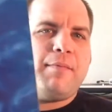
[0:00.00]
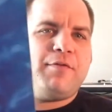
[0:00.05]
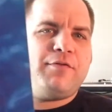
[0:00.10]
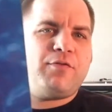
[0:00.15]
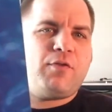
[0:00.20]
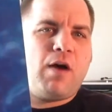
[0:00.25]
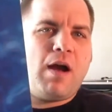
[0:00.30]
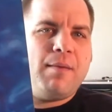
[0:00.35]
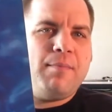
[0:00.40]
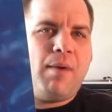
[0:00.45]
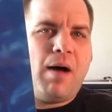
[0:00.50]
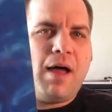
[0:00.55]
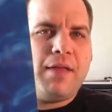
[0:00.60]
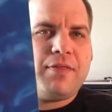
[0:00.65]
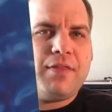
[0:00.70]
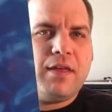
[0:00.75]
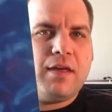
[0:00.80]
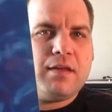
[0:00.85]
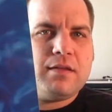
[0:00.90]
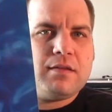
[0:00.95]
before I
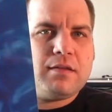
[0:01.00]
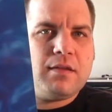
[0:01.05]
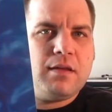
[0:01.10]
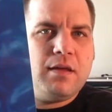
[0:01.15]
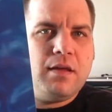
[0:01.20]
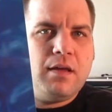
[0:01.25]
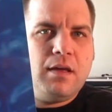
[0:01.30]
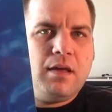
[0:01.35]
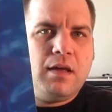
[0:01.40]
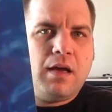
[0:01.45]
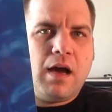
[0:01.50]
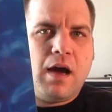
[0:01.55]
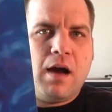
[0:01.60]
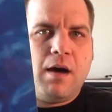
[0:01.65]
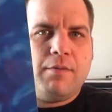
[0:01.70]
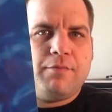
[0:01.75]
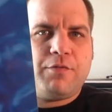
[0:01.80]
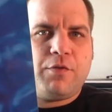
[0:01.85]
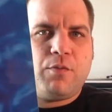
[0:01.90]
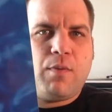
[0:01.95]
bought this
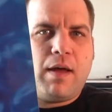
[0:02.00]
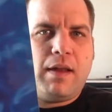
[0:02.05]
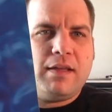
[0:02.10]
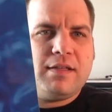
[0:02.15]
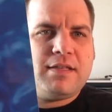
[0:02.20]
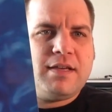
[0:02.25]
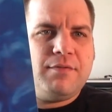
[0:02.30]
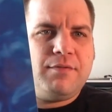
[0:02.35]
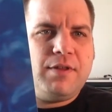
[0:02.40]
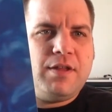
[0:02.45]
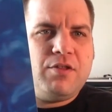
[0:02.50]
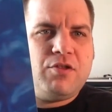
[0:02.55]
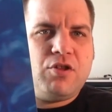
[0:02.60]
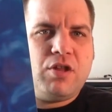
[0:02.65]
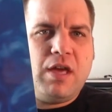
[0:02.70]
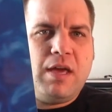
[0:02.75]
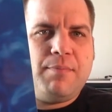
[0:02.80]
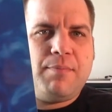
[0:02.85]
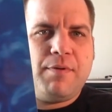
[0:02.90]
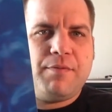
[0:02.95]
um, for relatively
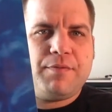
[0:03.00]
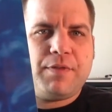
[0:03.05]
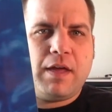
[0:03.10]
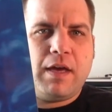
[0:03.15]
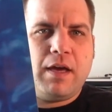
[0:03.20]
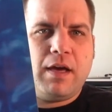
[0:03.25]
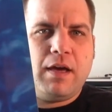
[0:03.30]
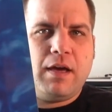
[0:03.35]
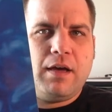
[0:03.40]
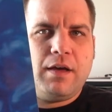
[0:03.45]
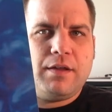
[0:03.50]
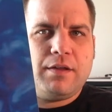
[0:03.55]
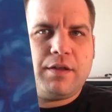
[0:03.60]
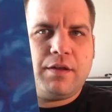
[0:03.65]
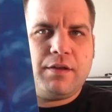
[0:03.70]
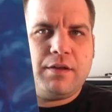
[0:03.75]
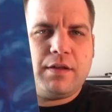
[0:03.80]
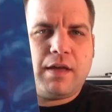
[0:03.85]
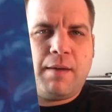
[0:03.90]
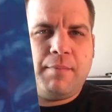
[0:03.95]
cheap of the,
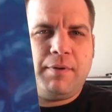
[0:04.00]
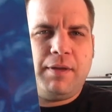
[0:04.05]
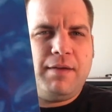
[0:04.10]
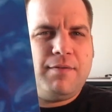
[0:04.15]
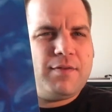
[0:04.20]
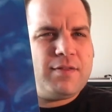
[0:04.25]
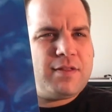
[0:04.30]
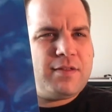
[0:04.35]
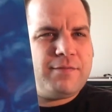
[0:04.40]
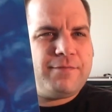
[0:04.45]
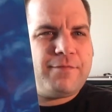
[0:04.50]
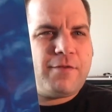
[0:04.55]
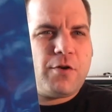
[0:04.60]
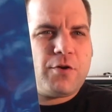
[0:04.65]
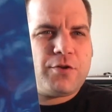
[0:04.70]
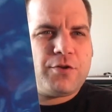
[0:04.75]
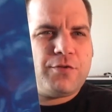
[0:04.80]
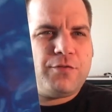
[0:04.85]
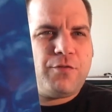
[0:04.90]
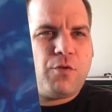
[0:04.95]
the, I believe it's the
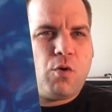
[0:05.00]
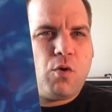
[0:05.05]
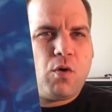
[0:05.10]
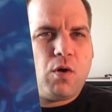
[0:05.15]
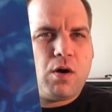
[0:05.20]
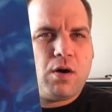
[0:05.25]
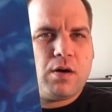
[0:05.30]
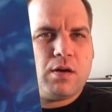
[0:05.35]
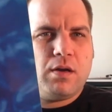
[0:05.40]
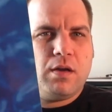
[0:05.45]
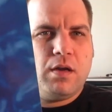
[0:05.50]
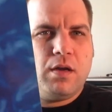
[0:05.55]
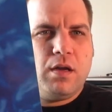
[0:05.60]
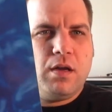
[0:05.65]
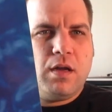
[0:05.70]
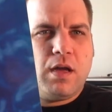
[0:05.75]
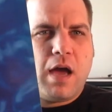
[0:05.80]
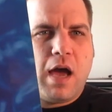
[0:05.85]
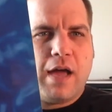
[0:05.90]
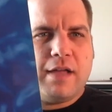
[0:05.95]
first four
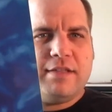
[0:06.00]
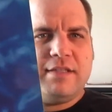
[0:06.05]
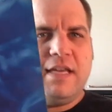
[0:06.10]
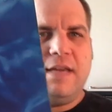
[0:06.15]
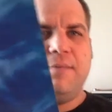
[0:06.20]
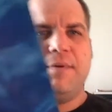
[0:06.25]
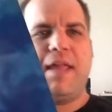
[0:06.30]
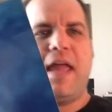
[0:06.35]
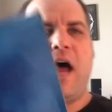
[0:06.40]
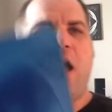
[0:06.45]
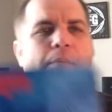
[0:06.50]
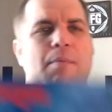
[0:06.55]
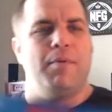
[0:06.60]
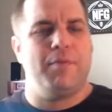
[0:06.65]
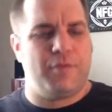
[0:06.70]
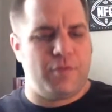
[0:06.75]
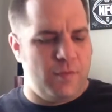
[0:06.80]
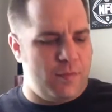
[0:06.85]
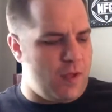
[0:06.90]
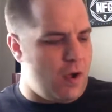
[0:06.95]
uh, Demon
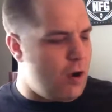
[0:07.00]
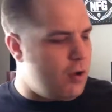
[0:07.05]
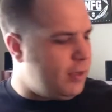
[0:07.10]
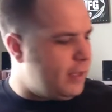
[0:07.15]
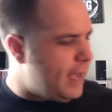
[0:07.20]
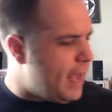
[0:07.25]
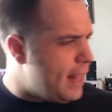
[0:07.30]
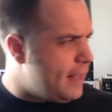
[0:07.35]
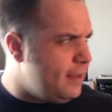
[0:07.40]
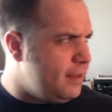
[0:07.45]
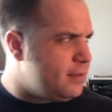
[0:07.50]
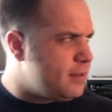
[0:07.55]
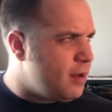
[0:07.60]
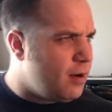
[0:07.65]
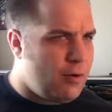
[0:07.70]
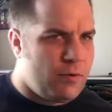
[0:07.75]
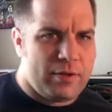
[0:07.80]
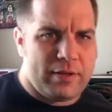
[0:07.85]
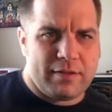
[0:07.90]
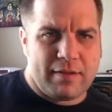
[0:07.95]
albums from the early 80s.
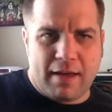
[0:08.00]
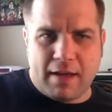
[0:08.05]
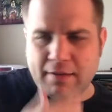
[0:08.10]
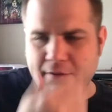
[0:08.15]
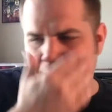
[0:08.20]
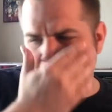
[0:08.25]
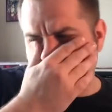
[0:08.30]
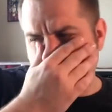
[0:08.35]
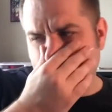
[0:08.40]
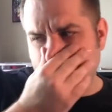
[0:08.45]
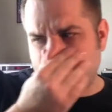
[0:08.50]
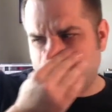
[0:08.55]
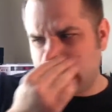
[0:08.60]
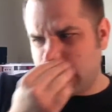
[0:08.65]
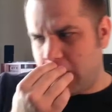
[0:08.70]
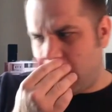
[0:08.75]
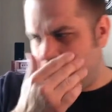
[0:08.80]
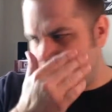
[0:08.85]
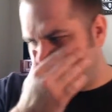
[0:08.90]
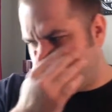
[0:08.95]
Now, I want to say it's under it's
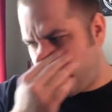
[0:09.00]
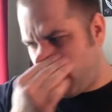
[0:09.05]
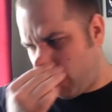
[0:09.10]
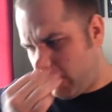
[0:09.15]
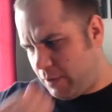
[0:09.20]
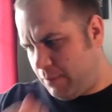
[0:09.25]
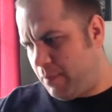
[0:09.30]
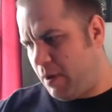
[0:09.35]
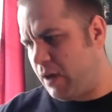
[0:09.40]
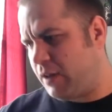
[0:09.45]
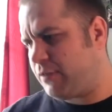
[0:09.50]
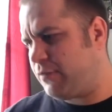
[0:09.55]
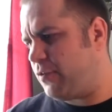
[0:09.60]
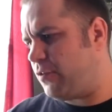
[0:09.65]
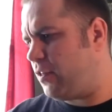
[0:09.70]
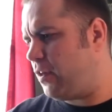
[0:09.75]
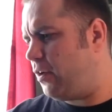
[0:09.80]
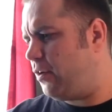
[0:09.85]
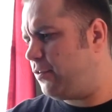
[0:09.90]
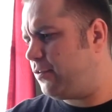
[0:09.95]
under 40 bucks for
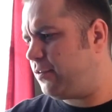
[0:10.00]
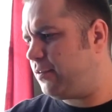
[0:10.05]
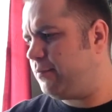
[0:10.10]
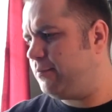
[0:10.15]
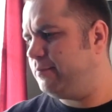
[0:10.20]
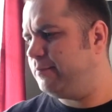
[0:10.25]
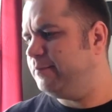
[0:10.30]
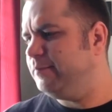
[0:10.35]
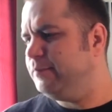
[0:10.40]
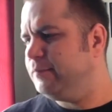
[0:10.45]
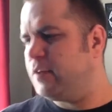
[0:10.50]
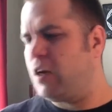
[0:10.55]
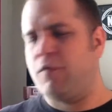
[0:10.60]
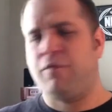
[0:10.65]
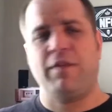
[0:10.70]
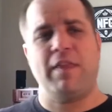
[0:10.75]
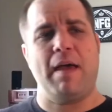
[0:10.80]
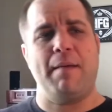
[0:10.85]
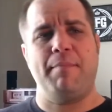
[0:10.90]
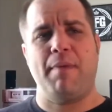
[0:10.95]
those, or
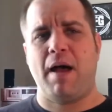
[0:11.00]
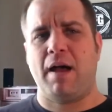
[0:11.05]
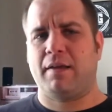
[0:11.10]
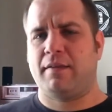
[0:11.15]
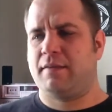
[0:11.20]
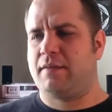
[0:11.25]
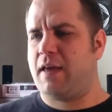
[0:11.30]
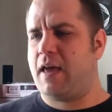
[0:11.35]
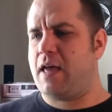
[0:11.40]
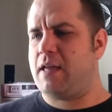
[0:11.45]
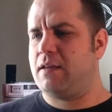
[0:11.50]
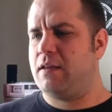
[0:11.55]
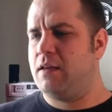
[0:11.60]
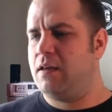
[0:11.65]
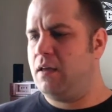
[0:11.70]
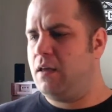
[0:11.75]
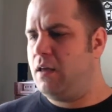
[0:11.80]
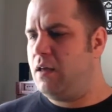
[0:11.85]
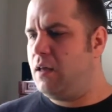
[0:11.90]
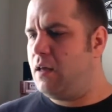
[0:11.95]
for that box set.
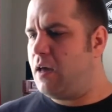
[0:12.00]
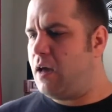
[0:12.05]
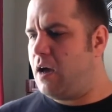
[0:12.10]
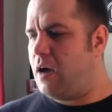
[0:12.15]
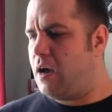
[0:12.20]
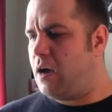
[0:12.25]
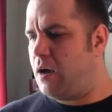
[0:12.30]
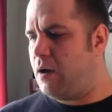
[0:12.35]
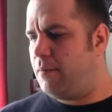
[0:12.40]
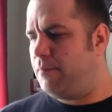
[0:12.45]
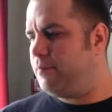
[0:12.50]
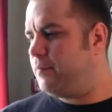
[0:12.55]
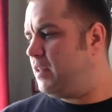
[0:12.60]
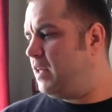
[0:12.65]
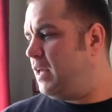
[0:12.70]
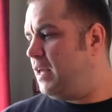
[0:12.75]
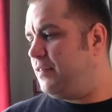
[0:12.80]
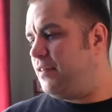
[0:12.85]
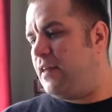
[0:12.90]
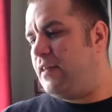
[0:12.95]
Um,
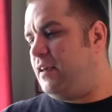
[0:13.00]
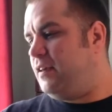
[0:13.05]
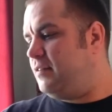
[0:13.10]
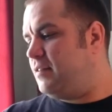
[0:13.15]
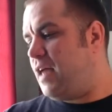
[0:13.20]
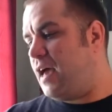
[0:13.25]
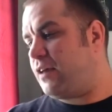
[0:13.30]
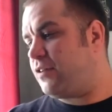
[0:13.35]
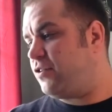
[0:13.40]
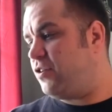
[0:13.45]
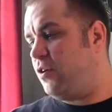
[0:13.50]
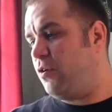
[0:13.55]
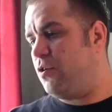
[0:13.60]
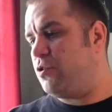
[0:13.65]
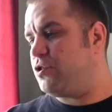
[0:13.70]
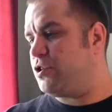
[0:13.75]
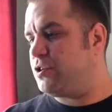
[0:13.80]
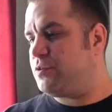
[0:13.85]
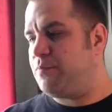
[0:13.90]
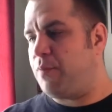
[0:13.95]
then these next two
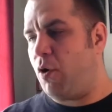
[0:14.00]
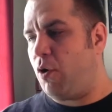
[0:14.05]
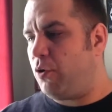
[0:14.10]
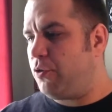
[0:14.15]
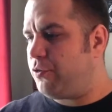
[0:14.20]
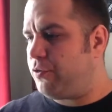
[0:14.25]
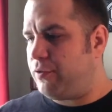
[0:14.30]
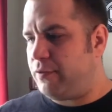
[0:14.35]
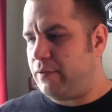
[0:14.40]
are just both